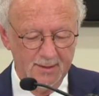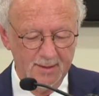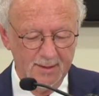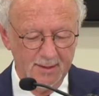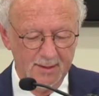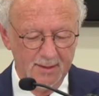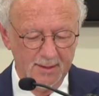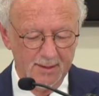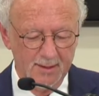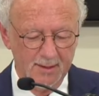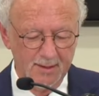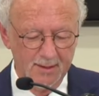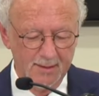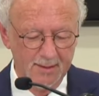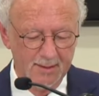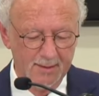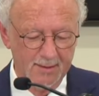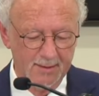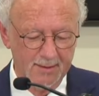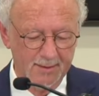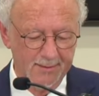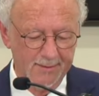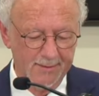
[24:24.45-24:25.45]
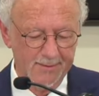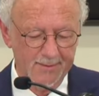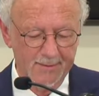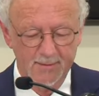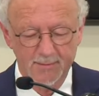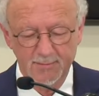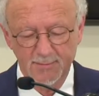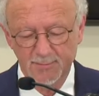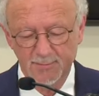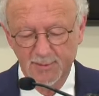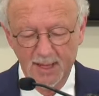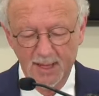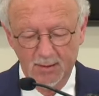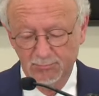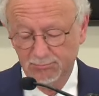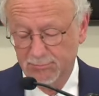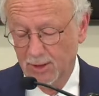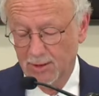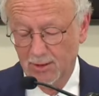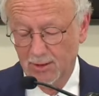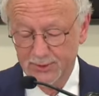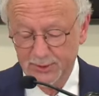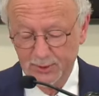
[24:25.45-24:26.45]

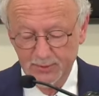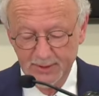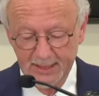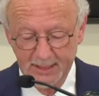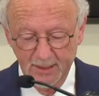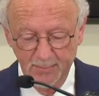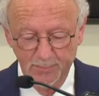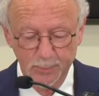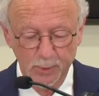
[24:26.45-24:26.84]
also helped